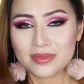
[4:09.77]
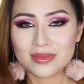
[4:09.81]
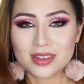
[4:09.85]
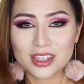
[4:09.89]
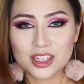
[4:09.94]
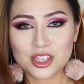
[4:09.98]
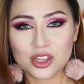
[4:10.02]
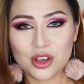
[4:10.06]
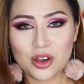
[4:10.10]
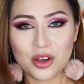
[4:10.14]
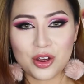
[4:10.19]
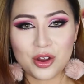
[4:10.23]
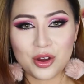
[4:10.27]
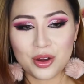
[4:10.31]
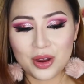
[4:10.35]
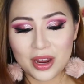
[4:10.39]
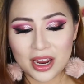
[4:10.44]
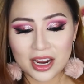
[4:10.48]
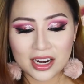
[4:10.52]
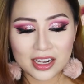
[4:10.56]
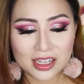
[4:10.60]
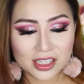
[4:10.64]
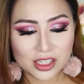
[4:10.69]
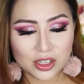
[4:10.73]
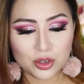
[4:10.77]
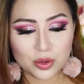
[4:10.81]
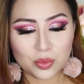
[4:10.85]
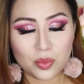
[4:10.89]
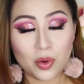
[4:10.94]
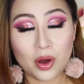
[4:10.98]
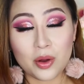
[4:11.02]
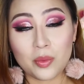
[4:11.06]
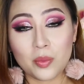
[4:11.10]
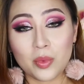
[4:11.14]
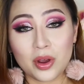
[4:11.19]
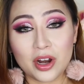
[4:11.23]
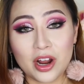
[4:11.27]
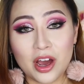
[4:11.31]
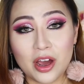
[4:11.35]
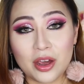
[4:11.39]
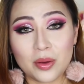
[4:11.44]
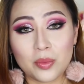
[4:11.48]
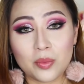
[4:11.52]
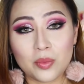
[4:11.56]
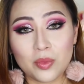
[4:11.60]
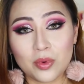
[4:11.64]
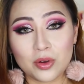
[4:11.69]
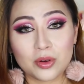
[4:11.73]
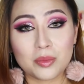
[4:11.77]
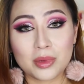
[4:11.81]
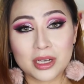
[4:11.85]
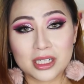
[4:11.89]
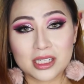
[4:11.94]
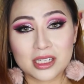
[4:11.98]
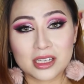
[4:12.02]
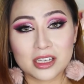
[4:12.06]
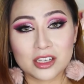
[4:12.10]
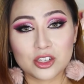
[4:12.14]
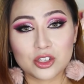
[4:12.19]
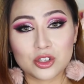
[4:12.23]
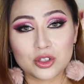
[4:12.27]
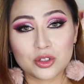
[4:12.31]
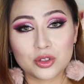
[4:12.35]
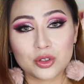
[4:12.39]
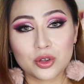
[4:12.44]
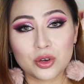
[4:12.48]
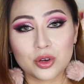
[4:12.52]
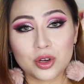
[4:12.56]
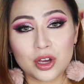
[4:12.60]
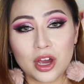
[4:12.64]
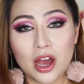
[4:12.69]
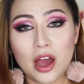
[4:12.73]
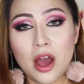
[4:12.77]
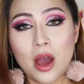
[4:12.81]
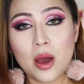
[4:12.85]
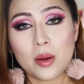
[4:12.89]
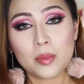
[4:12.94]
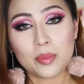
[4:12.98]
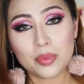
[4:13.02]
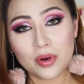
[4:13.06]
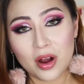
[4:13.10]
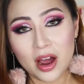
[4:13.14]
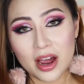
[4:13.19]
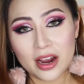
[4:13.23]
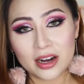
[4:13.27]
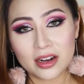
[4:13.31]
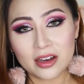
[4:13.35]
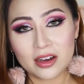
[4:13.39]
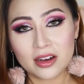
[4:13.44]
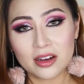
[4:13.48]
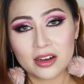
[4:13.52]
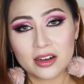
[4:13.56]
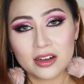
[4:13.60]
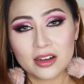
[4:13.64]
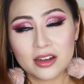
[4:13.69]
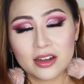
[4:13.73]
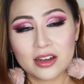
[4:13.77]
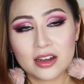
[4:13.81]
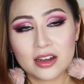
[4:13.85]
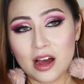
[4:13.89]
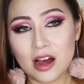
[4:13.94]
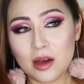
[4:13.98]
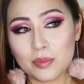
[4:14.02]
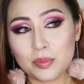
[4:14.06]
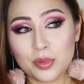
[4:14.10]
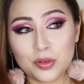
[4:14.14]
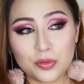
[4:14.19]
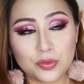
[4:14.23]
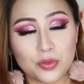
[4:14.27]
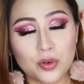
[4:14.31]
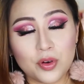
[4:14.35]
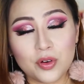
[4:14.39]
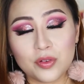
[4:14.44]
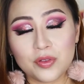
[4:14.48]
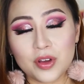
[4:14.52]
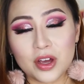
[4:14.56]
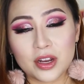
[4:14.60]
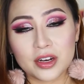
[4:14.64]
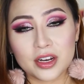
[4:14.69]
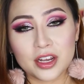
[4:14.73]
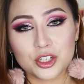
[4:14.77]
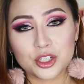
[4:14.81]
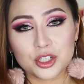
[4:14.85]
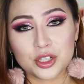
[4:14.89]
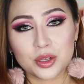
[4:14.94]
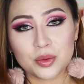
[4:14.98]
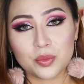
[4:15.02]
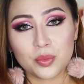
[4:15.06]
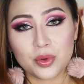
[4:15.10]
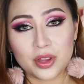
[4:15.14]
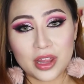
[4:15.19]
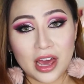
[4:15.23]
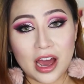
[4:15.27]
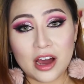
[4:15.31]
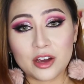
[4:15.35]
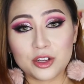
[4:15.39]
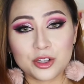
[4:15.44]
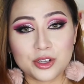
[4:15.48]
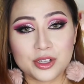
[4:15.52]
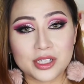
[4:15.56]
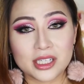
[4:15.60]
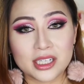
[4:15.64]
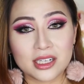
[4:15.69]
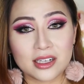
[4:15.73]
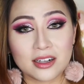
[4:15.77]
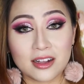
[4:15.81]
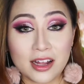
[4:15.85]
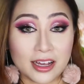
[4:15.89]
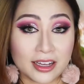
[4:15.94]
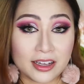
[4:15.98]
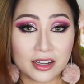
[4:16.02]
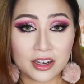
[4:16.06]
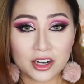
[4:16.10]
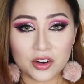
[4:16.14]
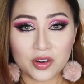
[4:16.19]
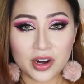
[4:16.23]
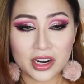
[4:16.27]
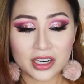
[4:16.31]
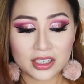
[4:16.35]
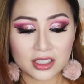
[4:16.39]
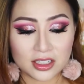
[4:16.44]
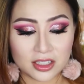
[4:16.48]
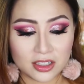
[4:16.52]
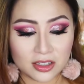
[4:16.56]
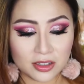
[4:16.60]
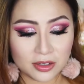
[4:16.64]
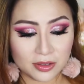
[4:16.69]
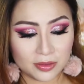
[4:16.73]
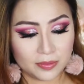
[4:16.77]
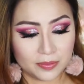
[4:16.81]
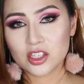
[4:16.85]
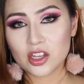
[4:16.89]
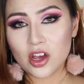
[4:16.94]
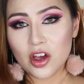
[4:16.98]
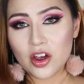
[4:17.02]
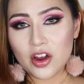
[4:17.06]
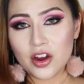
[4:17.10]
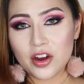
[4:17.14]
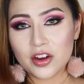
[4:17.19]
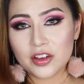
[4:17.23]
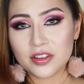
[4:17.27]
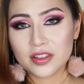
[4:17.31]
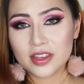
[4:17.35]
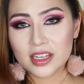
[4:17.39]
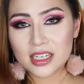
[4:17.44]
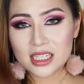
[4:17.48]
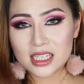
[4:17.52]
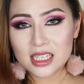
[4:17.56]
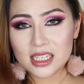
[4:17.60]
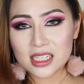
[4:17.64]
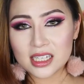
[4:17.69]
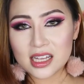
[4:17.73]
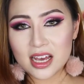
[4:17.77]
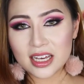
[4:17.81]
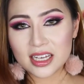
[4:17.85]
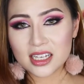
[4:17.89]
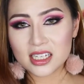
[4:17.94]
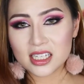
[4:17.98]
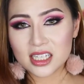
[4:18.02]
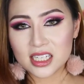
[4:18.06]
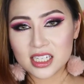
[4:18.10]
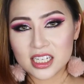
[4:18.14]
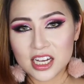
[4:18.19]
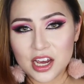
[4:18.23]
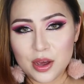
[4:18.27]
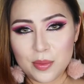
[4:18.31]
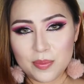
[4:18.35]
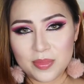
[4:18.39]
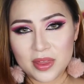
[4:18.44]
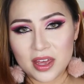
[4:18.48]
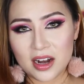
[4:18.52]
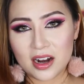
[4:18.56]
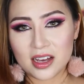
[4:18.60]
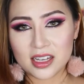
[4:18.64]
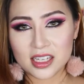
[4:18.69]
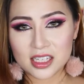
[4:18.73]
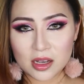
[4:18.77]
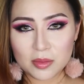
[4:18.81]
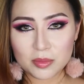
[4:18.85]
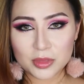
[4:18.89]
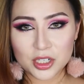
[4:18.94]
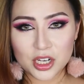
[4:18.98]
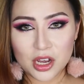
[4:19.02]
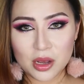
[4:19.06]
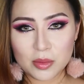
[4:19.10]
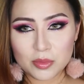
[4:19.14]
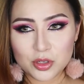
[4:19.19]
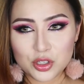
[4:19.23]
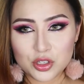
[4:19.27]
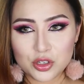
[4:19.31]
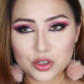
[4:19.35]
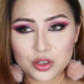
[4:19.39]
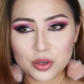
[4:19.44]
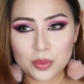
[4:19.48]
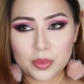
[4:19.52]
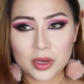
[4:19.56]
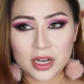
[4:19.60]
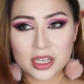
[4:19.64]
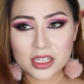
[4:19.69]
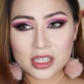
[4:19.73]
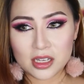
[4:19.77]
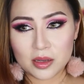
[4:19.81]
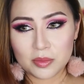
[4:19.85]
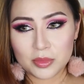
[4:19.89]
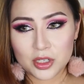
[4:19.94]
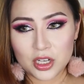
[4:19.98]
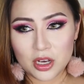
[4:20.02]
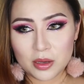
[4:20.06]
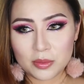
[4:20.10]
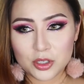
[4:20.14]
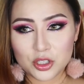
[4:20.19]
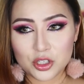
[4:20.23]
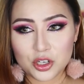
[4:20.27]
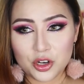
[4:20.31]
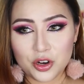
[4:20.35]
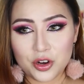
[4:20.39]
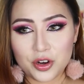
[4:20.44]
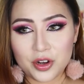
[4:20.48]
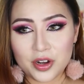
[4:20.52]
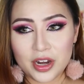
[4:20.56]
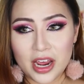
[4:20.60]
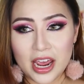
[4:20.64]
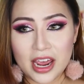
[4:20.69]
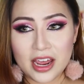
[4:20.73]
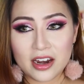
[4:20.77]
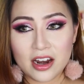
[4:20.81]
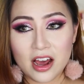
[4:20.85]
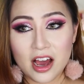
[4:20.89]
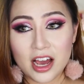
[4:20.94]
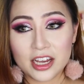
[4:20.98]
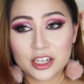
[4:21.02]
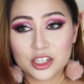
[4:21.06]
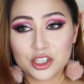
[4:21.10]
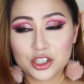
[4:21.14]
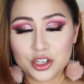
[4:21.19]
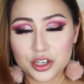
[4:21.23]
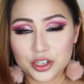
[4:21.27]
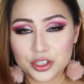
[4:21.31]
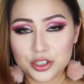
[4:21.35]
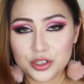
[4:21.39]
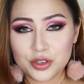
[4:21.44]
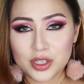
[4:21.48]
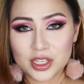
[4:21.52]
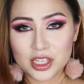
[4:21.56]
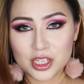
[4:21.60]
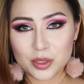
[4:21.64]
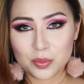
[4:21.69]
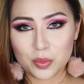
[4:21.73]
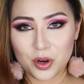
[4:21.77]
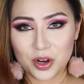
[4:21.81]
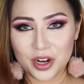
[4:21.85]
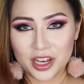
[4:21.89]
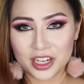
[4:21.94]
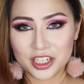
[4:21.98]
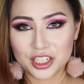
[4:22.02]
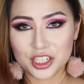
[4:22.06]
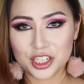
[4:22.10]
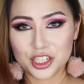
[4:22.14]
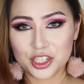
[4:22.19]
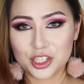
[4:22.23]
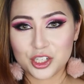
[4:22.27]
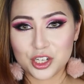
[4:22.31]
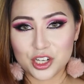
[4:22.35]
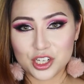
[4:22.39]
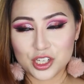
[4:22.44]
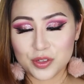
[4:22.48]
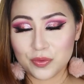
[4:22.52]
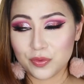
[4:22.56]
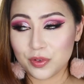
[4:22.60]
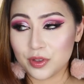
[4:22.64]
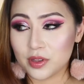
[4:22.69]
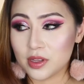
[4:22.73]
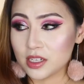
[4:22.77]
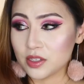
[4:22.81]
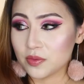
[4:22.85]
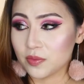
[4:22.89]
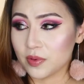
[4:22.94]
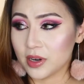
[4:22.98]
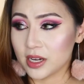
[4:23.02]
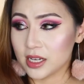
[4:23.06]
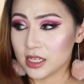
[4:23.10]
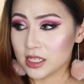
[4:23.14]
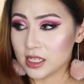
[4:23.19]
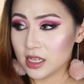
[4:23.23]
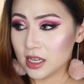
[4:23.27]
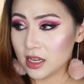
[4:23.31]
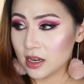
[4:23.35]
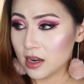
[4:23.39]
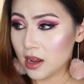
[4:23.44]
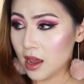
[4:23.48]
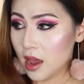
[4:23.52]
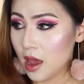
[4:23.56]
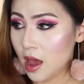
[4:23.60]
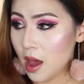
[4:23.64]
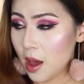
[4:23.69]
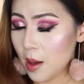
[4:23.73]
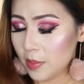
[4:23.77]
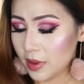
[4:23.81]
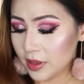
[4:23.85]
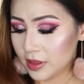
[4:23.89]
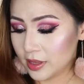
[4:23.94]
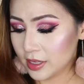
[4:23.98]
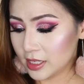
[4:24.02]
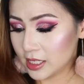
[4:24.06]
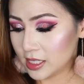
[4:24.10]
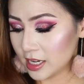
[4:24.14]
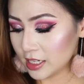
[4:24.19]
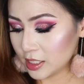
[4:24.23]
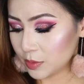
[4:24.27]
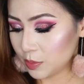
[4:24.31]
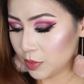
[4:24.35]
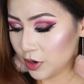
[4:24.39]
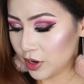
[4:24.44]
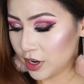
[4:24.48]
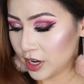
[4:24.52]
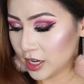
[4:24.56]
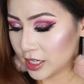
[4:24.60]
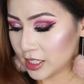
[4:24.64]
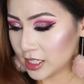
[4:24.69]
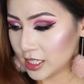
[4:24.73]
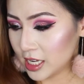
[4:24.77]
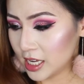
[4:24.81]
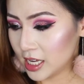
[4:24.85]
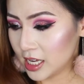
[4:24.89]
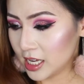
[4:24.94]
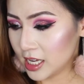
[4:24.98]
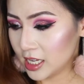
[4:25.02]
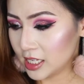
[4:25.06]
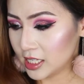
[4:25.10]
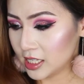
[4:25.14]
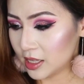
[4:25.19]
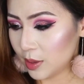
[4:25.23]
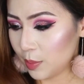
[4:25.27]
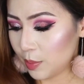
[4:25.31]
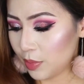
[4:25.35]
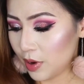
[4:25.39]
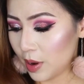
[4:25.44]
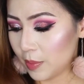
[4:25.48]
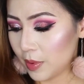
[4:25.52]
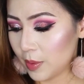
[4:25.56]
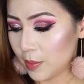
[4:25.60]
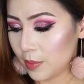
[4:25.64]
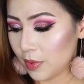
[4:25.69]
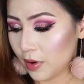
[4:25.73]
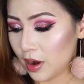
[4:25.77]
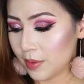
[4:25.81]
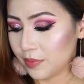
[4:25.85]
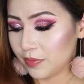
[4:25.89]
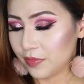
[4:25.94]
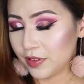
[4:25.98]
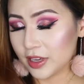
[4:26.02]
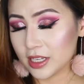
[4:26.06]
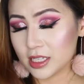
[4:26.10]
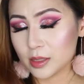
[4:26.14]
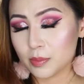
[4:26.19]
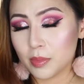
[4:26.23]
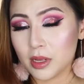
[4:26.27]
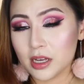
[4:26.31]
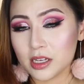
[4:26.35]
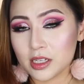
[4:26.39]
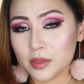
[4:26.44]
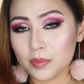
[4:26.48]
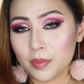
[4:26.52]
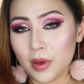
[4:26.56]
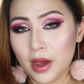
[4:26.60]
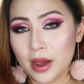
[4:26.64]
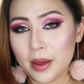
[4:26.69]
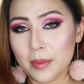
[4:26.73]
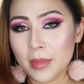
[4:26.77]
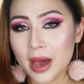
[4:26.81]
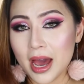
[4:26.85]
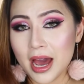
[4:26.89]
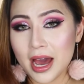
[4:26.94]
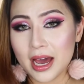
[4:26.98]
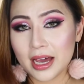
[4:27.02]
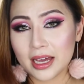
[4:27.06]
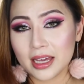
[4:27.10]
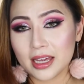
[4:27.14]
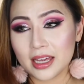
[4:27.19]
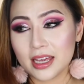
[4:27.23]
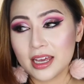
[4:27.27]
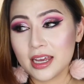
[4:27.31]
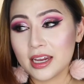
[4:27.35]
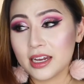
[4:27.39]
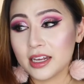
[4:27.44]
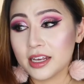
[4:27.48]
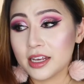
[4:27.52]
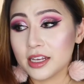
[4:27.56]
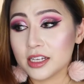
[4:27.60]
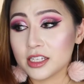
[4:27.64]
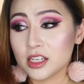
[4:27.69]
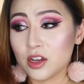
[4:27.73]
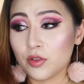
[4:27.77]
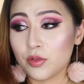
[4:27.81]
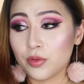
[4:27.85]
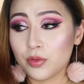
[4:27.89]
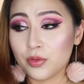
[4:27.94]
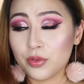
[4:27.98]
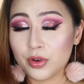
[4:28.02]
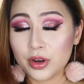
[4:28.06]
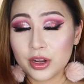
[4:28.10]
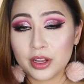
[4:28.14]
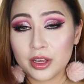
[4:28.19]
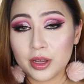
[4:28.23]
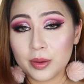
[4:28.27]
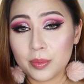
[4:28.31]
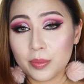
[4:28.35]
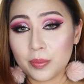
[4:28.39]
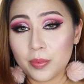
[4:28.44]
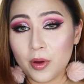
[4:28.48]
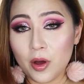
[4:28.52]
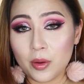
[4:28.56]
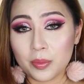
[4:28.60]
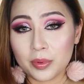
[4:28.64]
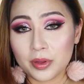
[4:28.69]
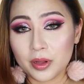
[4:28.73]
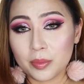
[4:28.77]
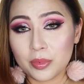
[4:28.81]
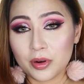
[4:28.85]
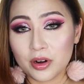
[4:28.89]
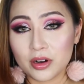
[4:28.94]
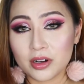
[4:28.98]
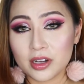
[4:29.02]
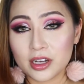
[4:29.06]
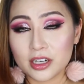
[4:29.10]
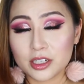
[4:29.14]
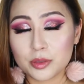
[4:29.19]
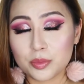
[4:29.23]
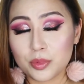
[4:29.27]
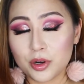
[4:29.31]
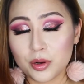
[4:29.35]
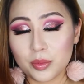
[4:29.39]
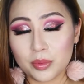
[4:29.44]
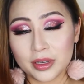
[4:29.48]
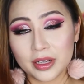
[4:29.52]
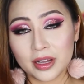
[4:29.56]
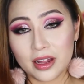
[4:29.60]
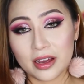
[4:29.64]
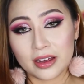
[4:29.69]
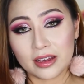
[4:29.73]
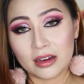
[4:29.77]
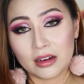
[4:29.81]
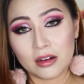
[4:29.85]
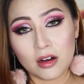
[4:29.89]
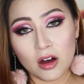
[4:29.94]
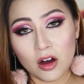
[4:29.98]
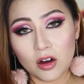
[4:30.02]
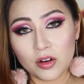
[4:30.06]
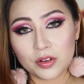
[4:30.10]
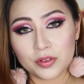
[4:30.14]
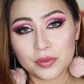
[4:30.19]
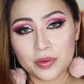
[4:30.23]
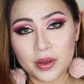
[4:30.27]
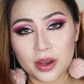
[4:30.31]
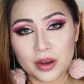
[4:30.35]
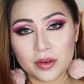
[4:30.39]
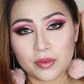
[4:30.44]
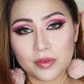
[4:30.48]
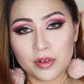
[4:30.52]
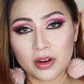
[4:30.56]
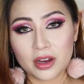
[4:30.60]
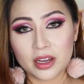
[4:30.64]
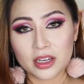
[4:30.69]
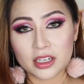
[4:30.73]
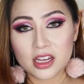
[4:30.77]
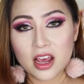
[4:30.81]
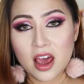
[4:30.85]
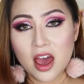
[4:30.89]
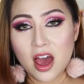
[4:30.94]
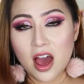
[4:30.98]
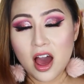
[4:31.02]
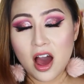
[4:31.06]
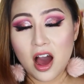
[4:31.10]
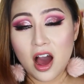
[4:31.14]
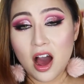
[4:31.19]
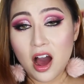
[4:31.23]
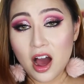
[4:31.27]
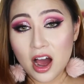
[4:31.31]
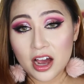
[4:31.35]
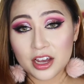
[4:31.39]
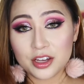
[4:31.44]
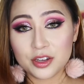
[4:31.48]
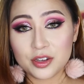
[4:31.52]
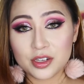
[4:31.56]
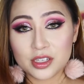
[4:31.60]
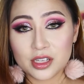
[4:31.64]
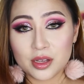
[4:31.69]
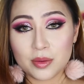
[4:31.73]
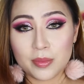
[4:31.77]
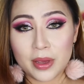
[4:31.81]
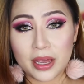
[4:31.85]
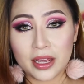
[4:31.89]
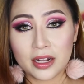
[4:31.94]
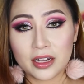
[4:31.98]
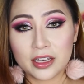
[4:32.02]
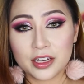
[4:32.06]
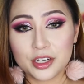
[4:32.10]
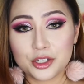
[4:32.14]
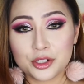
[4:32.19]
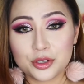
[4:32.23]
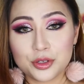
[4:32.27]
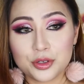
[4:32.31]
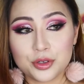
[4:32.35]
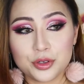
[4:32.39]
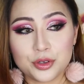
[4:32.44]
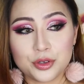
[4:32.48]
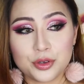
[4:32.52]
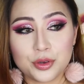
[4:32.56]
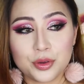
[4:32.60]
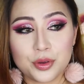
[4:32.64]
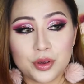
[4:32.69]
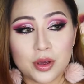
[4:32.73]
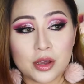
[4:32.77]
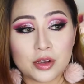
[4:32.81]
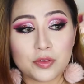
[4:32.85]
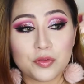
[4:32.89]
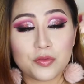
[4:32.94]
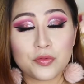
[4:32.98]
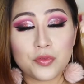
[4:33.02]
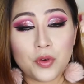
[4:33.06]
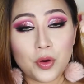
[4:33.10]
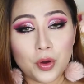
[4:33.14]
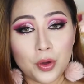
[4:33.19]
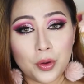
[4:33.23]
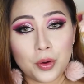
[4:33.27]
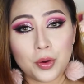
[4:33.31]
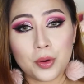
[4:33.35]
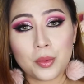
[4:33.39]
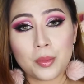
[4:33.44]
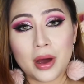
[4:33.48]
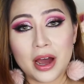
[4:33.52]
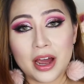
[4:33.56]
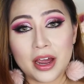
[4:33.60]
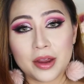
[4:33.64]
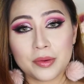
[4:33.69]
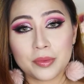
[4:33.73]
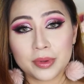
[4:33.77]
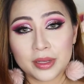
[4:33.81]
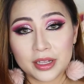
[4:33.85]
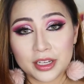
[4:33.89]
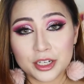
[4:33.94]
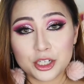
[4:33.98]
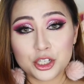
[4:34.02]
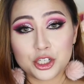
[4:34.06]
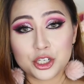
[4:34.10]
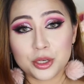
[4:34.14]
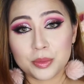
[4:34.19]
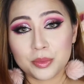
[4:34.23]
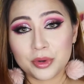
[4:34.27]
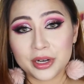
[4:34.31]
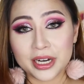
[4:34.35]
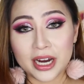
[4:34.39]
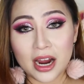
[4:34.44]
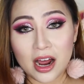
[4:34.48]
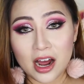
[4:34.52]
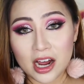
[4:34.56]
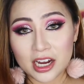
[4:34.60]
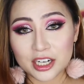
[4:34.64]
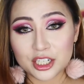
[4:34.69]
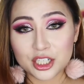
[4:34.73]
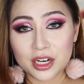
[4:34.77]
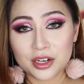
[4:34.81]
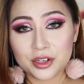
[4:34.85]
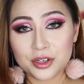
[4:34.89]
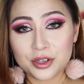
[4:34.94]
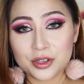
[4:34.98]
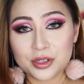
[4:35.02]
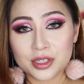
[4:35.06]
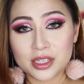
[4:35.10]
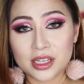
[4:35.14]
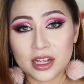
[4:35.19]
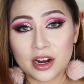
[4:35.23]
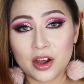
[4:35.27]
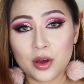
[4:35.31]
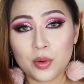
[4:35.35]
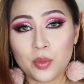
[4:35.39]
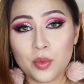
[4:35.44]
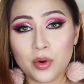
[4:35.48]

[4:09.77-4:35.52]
So it is a good one when I want my skin to look brighter before foundation without using a corrector. So this is a step that I sometimes do but I sometimes don't, and I don't use this product just for this reason. But this next product is the Prep+Prime Fix Plus by MAC. It is a really popular product, probably a cult favorite. I use it mainly to foil my really shimmery eyeshadows that